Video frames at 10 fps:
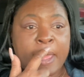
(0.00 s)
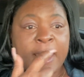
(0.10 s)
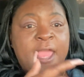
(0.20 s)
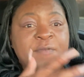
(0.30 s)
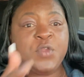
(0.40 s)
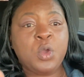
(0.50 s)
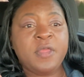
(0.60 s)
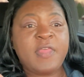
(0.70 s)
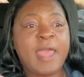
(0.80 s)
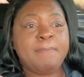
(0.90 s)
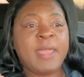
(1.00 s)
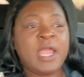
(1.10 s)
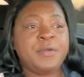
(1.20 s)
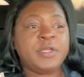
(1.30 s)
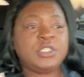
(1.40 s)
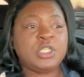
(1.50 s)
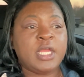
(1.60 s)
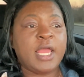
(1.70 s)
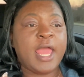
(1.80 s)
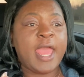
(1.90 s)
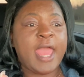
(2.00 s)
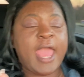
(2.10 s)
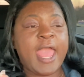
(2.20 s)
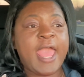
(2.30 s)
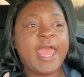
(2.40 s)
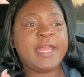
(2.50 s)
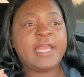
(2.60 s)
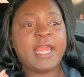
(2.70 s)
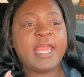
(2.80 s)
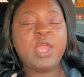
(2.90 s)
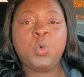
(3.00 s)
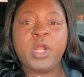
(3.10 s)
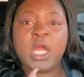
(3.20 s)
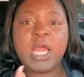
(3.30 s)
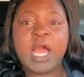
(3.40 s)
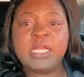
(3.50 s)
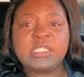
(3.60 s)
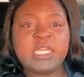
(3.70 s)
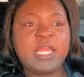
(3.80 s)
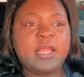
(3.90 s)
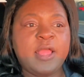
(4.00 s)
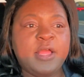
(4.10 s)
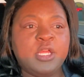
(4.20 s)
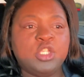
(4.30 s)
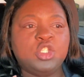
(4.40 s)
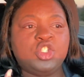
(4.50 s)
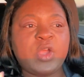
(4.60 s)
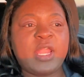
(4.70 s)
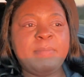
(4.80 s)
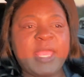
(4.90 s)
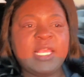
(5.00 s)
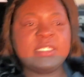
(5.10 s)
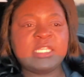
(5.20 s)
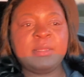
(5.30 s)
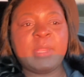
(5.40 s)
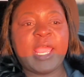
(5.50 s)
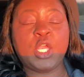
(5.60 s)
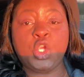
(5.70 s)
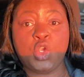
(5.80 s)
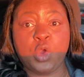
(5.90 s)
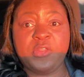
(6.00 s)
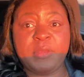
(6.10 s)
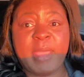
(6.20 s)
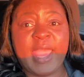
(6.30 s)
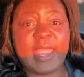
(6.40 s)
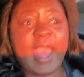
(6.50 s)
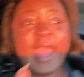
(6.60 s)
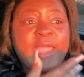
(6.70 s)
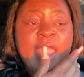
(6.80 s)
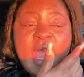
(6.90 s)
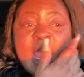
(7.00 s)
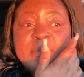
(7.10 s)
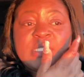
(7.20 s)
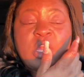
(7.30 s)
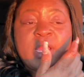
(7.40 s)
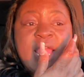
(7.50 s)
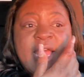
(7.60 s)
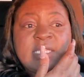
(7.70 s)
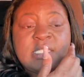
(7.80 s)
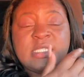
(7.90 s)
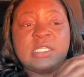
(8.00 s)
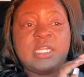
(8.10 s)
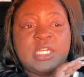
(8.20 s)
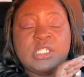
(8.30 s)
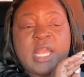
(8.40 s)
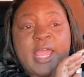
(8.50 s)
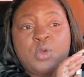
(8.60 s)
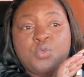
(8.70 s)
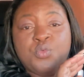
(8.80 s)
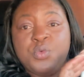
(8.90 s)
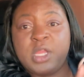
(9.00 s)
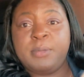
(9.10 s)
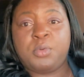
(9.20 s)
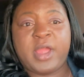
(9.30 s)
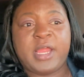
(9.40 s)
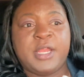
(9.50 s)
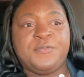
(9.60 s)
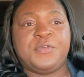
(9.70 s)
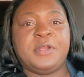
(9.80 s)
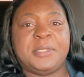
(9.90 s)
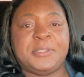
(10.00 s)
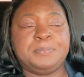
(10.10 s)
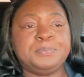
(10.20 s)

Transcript: If you're in that marriage and you want to constantly try to make it seem like you're the bad guy, I'm sorry guys, the sun is like really bright in front of me.